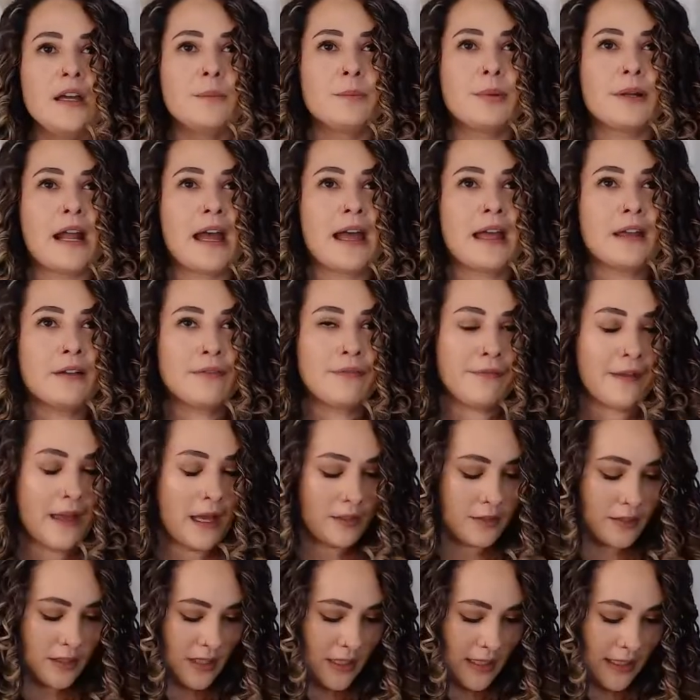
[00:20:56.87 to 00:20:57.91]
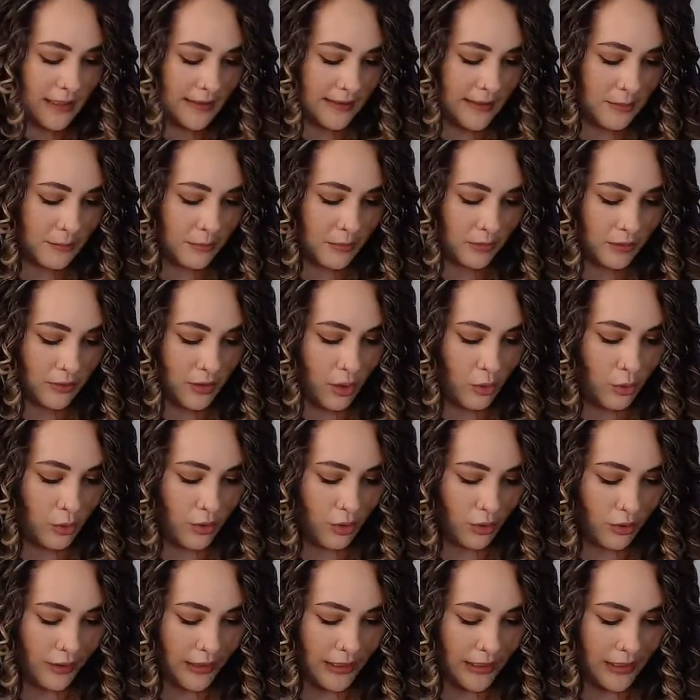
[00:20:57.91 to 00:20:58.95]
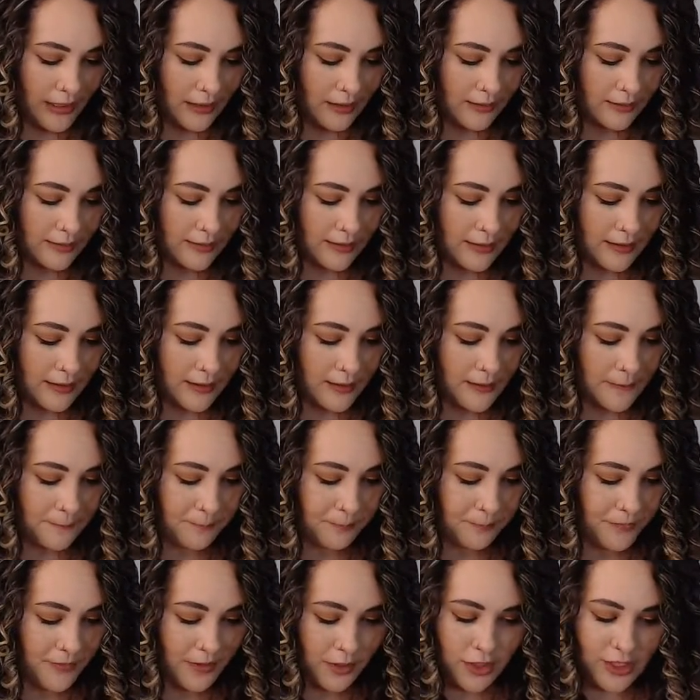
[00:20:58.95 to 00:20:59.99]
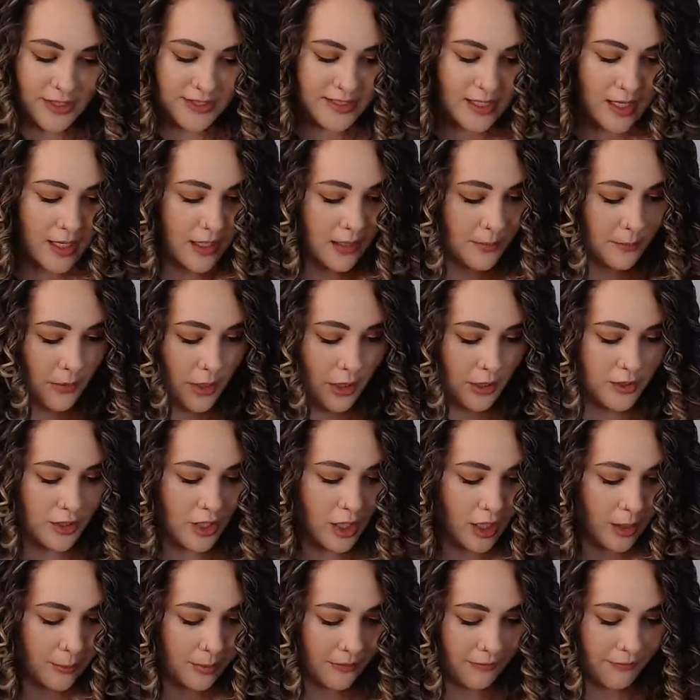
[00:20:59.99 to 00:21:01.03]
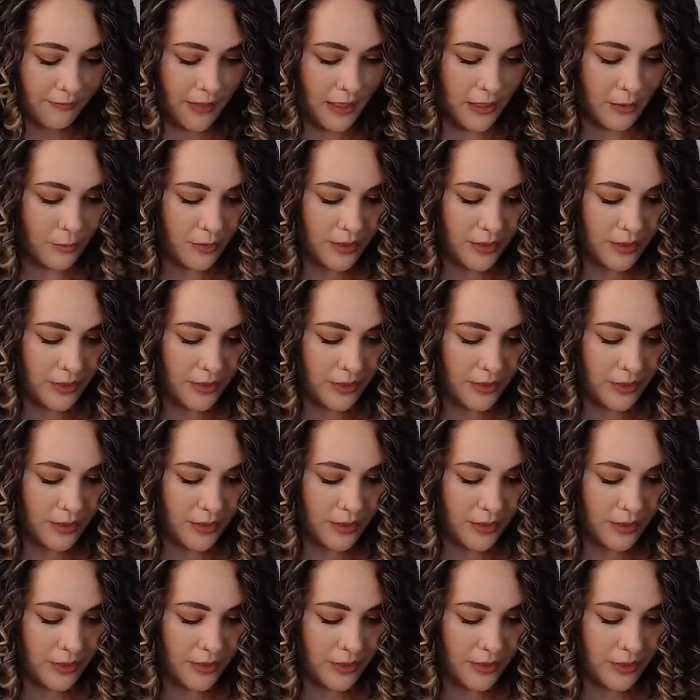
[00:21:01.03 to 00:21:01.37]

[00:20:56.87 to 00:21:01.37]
But I have found to get them locally, the just unmarked Harbor Freight